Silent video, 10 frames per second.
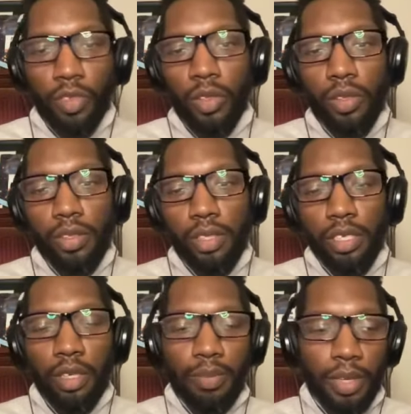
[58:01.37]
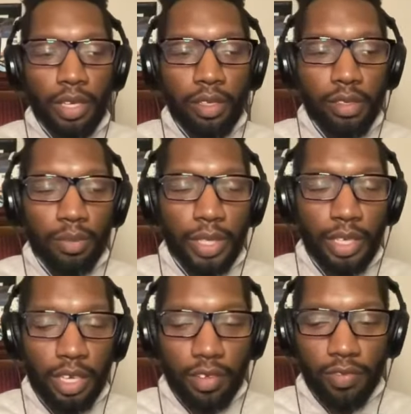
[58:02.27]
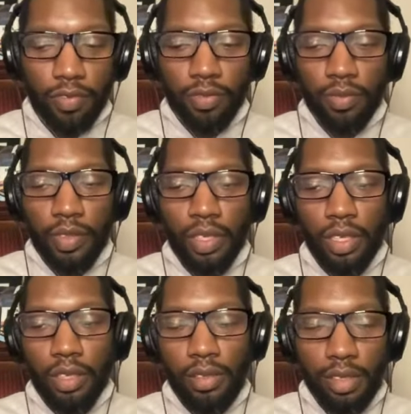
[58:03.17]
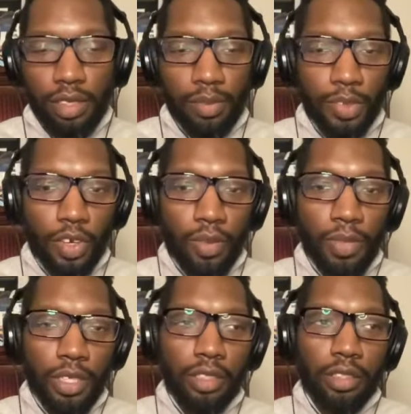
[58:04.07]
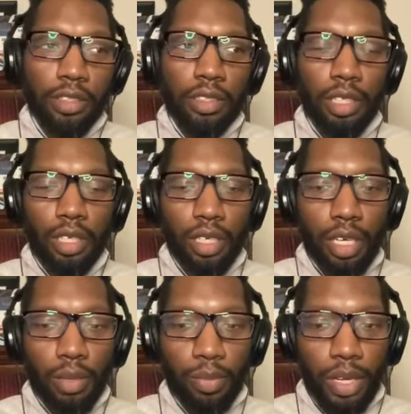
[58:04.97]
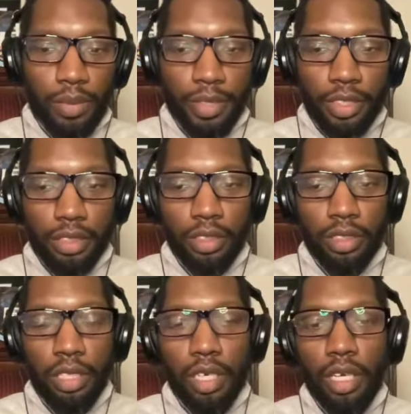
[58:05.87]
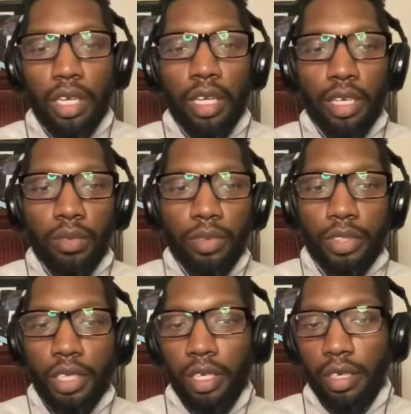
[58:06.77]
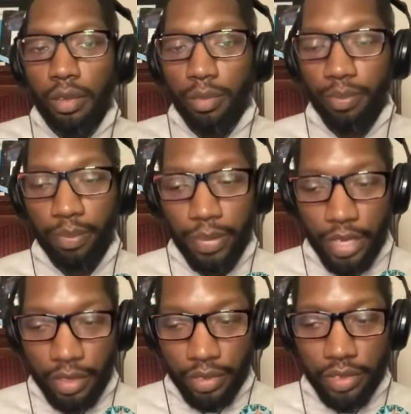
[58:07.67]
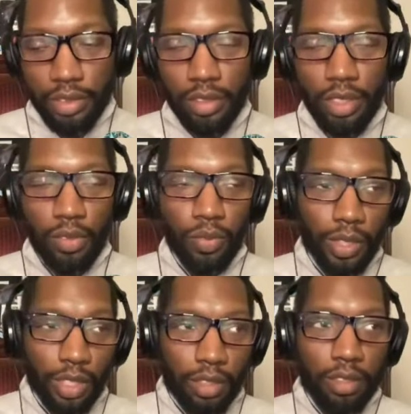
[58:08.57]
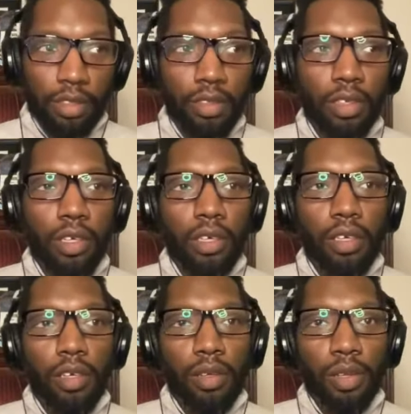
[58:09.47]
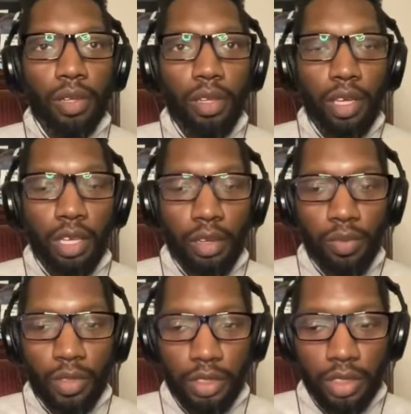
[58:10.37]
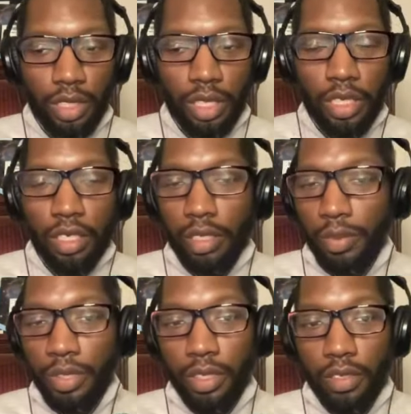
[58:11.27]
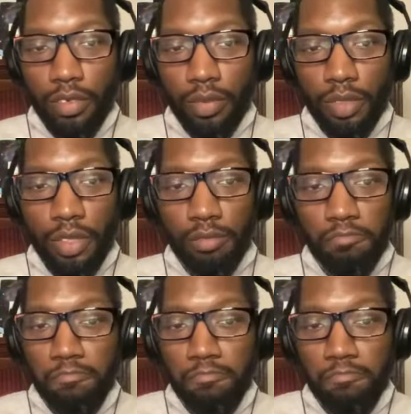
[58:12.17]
send it up as a PDF, send up your image, hit publish. And it will take about a week. And then once you're done, you just put a description.